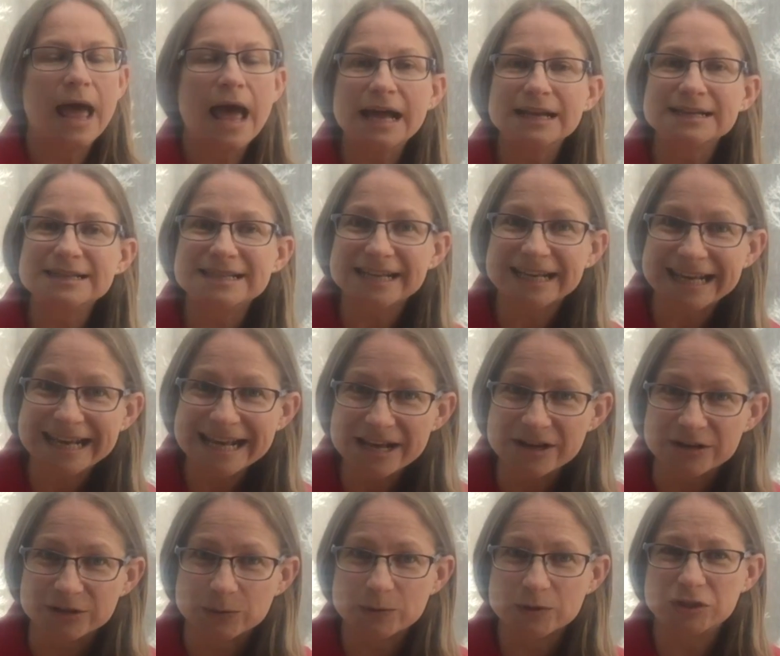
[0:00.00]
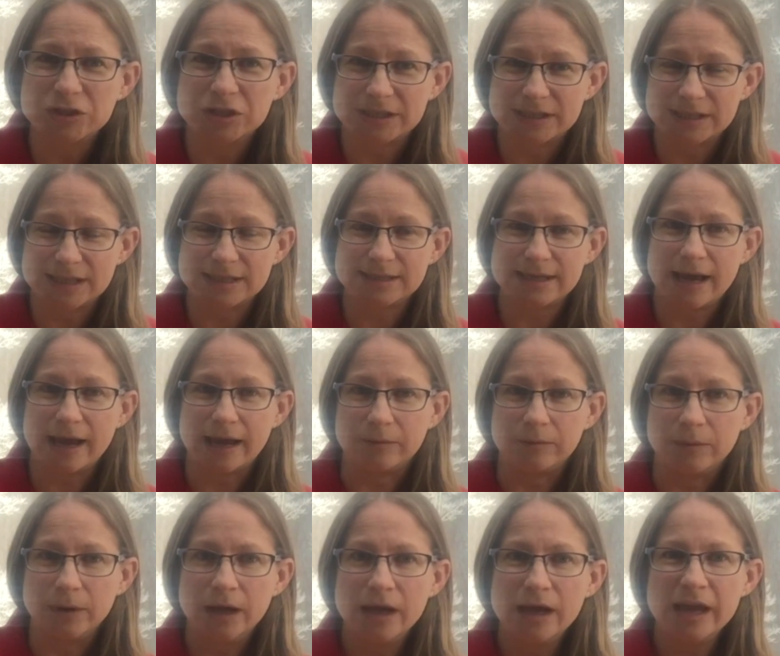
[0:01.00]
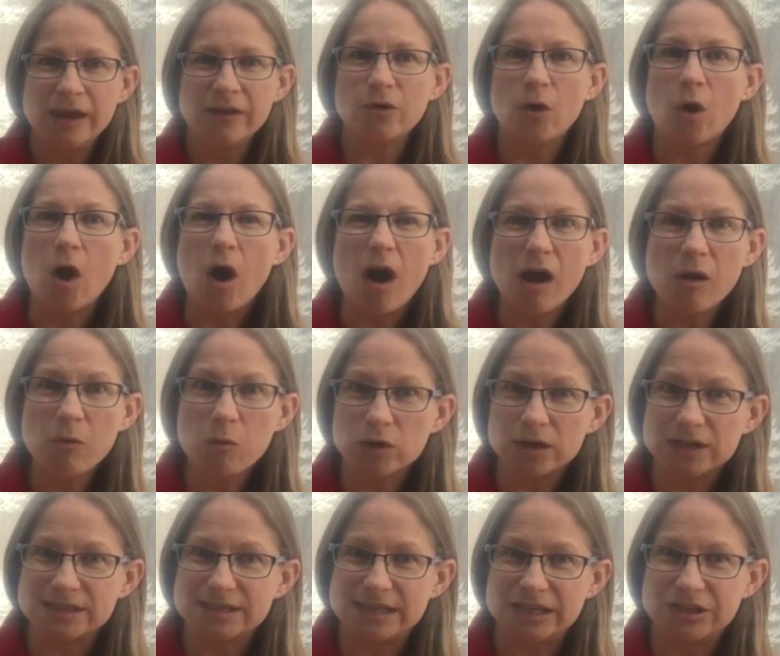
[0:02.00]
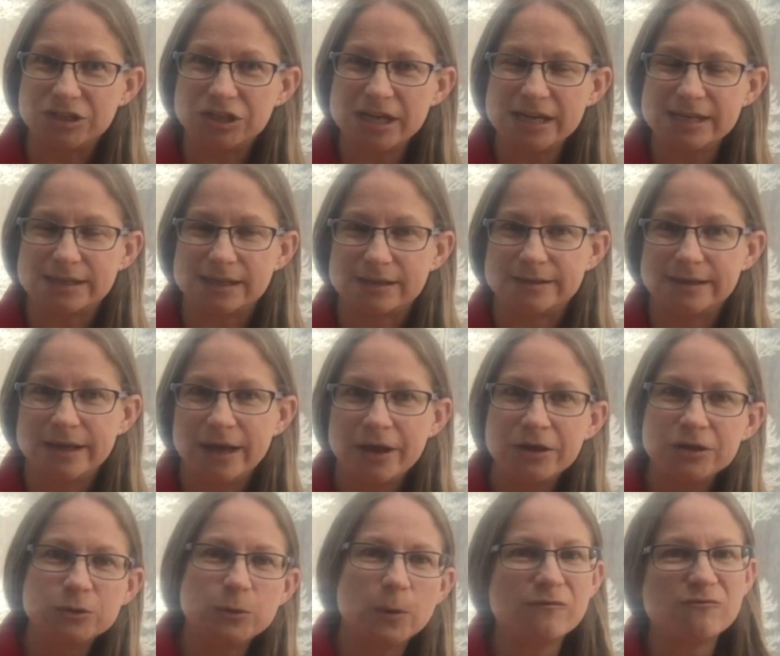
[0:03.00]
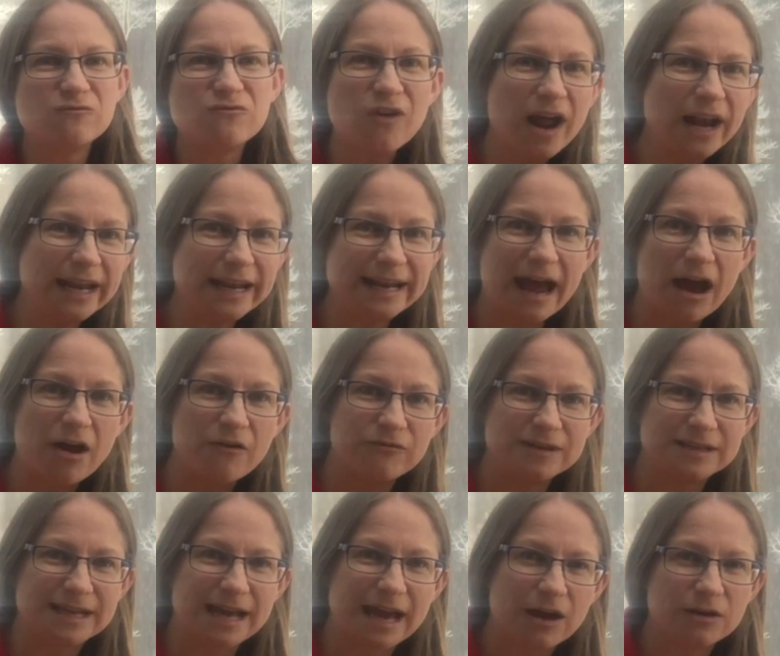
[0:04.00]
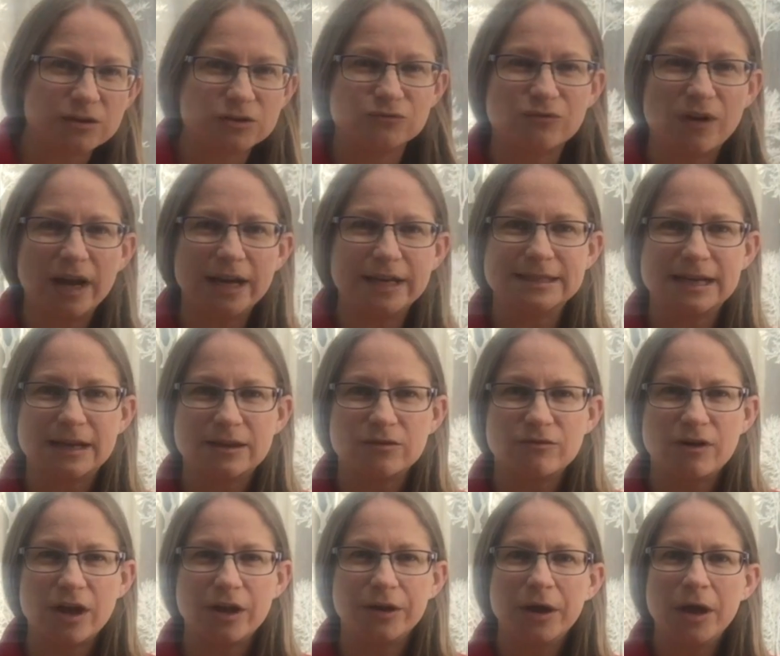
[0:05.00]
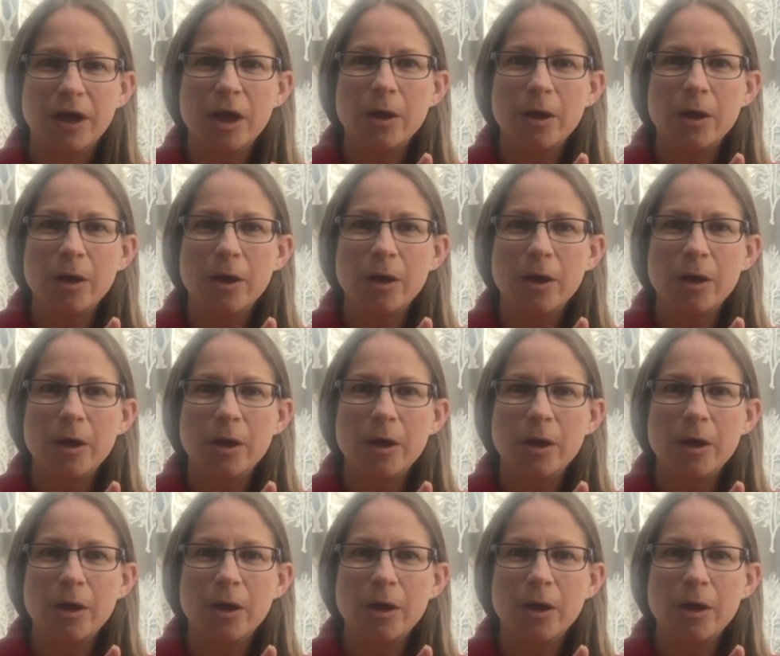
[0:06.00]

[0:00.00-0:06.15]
And Zacchaeus was just the same. He thought, I want to see Jesus. So he went running out of his house, running down the road.